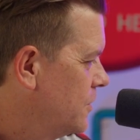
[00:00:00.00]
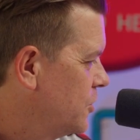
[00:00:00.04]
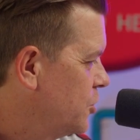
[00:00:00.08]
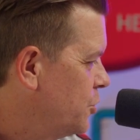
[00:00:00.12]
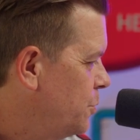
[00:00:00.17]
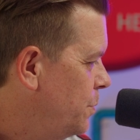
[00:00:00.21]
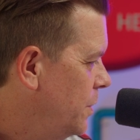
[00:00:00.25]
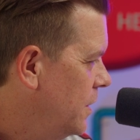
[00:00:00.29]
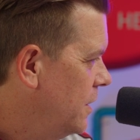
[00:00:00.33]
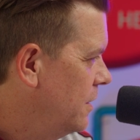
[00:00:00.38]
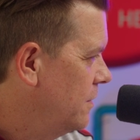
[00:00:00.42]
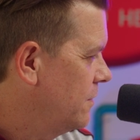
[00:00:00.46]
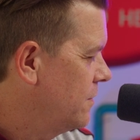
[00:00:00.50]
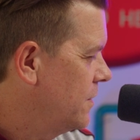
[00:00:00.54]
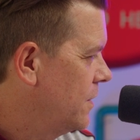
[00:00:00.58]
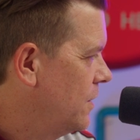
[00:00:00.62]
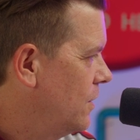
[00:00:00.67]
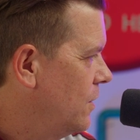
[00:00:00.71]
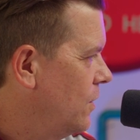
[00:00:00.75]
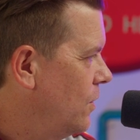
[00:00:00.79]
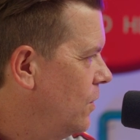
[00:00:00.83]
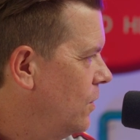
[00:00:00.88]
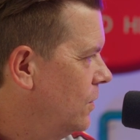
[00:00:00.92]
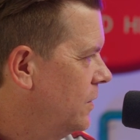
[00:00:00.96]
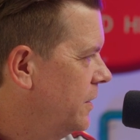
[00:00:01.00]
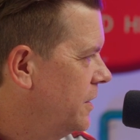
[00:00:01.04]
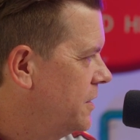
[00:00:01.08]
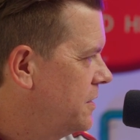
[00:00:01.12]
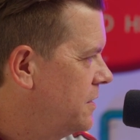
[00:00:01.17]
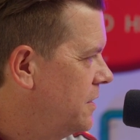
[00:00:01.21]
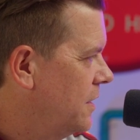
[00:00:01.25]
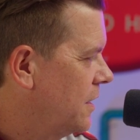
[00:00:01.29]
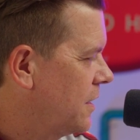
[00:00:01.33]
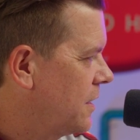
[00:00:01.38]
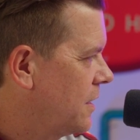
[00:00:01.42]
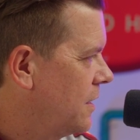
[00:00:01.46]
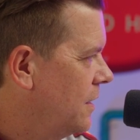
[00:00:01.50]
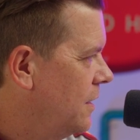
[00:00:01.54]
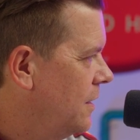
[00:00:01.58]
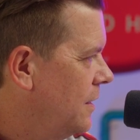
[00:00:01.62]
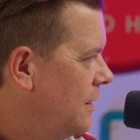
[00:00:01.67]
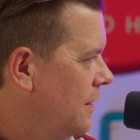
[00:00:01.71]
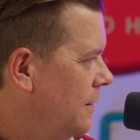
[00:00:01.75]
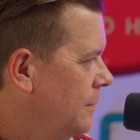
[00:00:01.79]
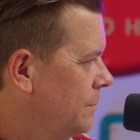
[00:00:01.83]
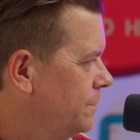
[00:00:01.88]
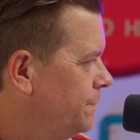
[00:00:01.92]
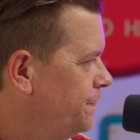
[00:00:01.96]
Speaking of the holistic
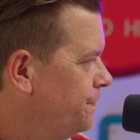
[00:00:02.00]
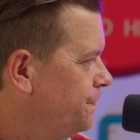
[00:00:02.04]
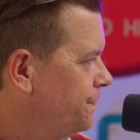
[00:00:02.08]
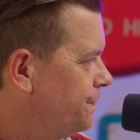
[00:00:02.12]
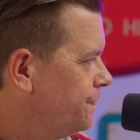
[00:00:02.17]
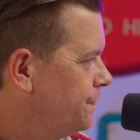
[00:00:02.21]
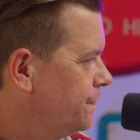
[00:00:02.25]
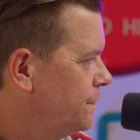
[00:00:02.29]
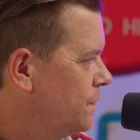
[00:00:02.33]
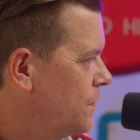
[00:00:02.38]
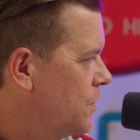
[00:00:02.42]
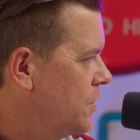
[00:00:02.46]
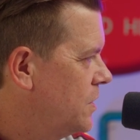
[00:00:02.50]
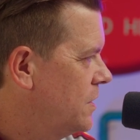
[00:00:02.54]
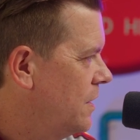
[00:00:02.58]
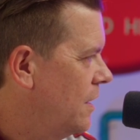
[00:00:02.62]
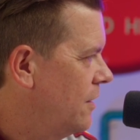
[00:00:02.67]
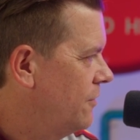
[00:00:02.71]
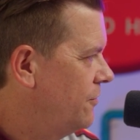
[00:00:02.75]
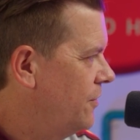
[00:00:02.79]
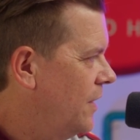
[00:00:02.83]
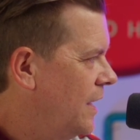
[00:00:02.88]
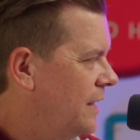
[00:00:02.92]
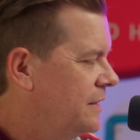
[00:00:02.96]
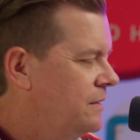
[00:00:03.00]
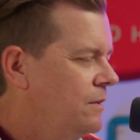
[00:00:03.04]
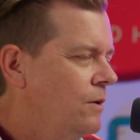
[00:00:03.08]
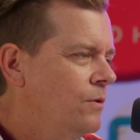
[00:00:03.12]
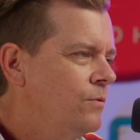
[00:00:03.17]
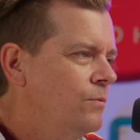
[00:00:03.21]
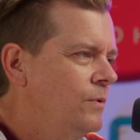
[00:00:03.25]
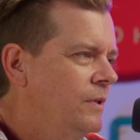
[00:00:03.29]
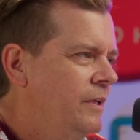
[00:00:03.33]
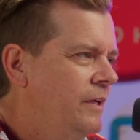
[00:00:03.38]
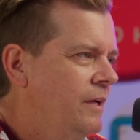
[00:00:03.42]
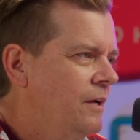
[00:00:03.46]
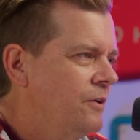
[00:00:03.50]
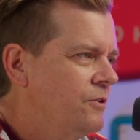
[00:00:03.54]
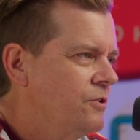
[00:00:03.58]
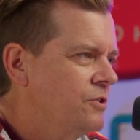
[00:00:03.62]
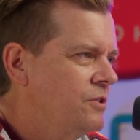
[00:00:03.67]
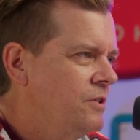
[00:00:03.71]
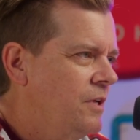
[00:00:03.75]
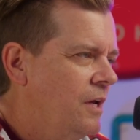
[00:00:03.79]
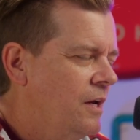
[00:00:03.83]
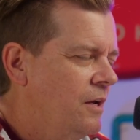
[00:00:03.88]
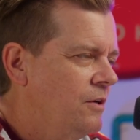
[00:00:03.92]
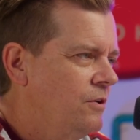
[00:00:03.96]
stuff, I don't really
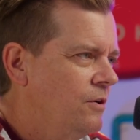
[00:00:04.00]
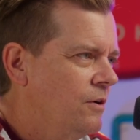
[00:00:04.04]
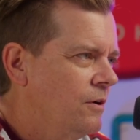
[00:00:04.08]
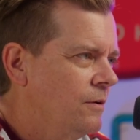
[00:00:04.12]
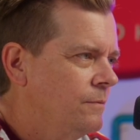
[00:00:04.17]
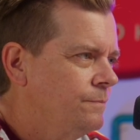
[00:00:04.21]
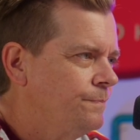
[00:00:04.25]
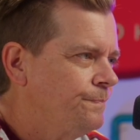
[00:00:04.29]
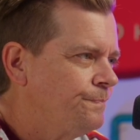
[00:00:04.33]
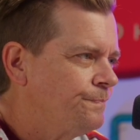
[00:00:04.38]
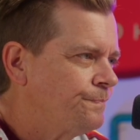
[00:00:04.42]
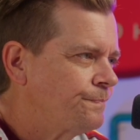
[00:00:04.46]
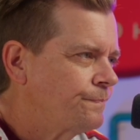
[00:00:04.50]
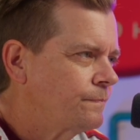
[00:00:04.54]
understand your